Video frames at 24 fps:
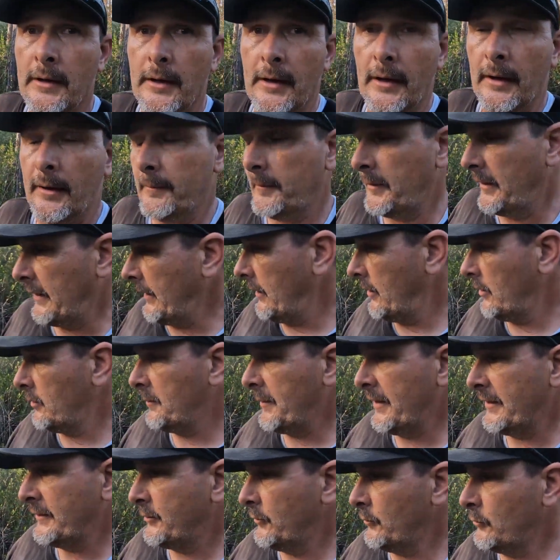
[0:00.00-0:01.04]
I'm gonna get all
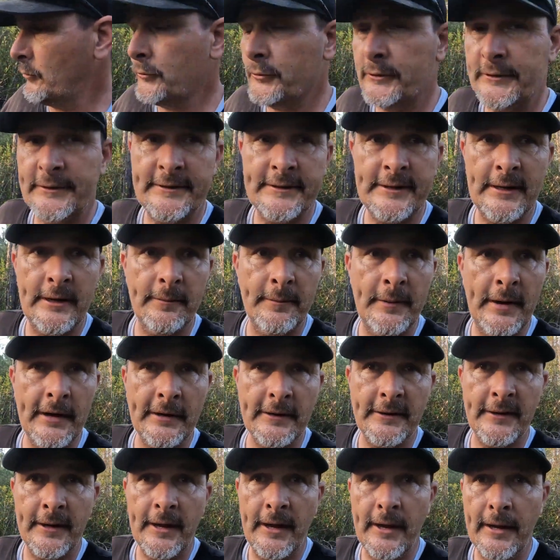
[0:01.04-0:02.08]
my tools and stuff
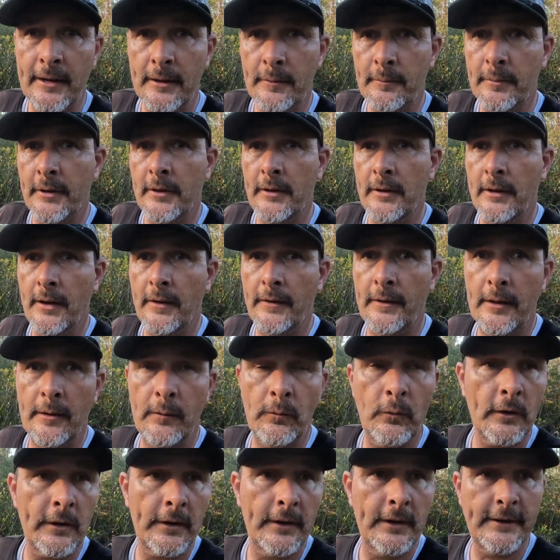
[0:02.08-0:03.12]
back to camp, and
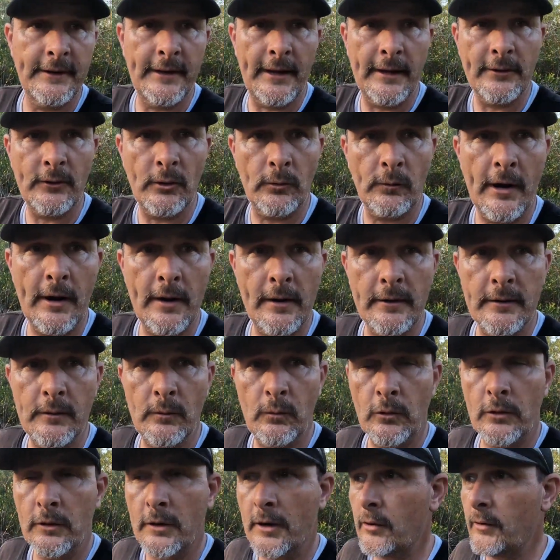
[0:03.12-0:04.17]
then we're gonna take the round
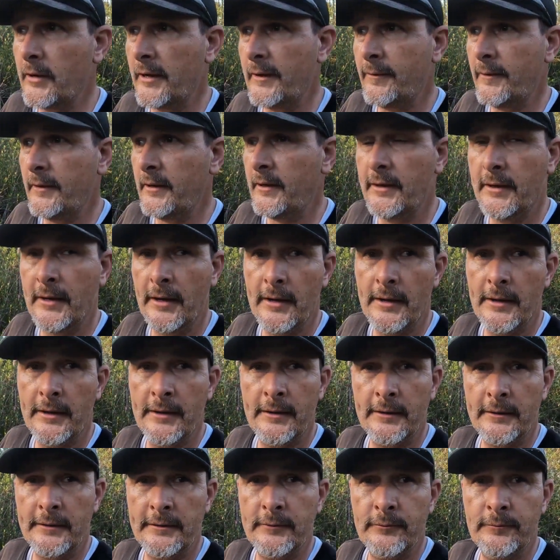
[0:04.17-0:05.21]
and we'll go get
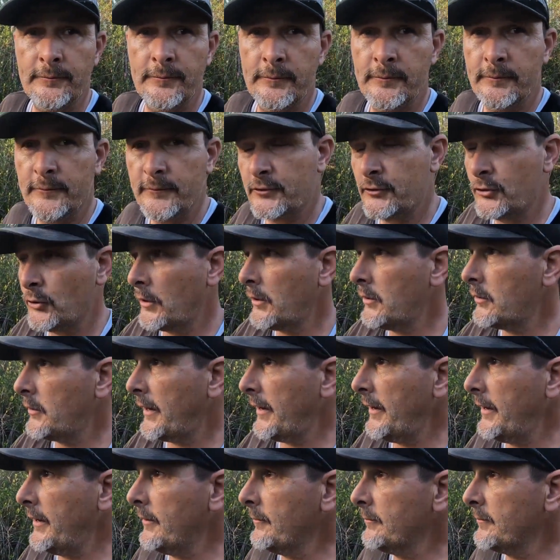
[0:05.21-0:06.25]
the trail
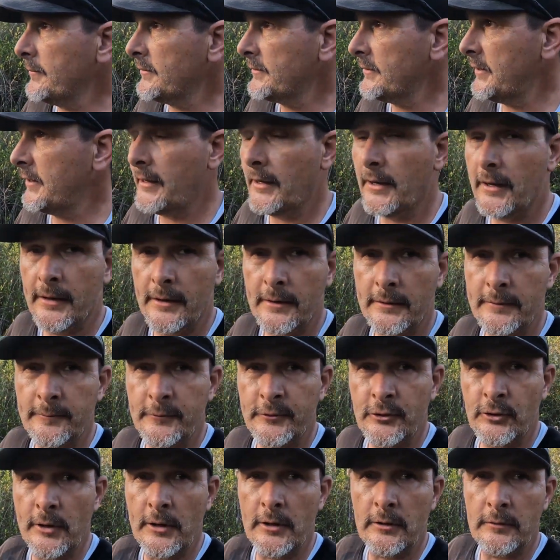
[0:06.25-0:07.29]
cams, the
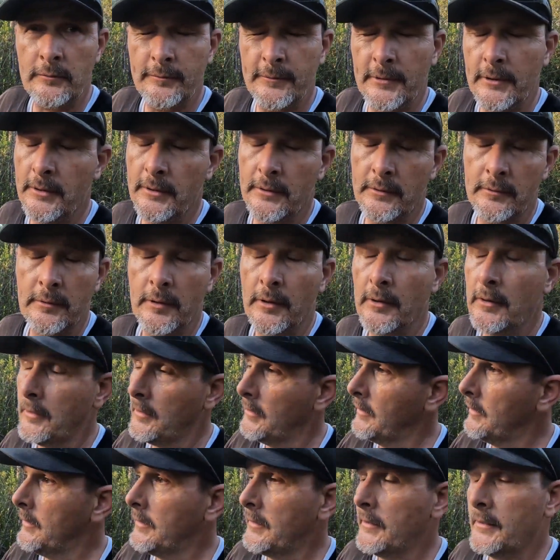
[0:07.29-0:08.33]

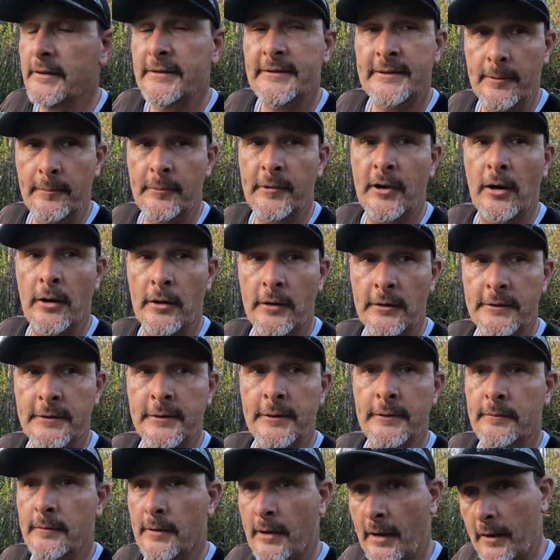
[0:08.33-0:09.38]
SIM cards
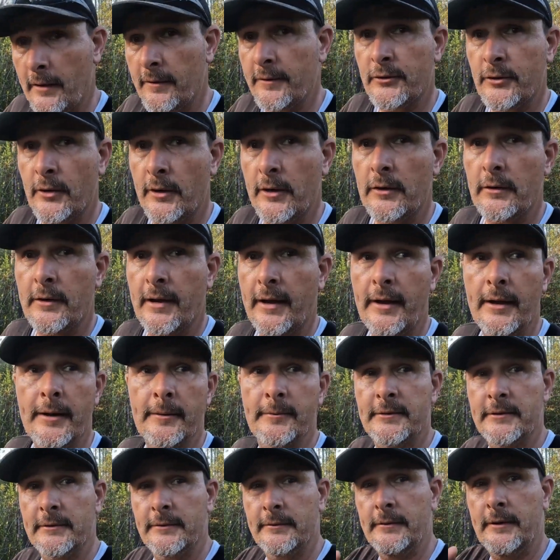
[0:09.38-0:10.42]
out of the trail
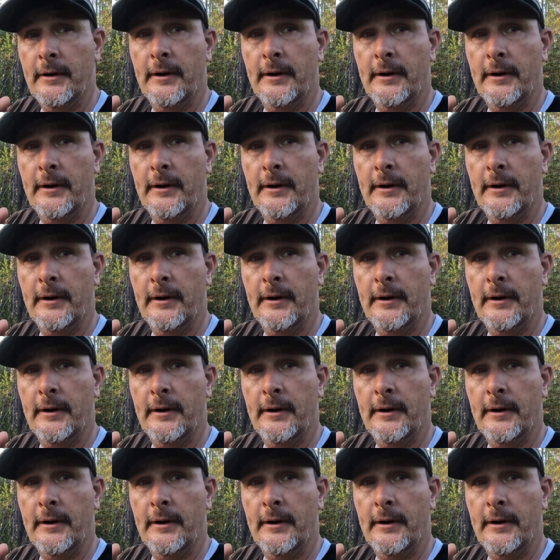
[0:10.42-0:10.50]
cams.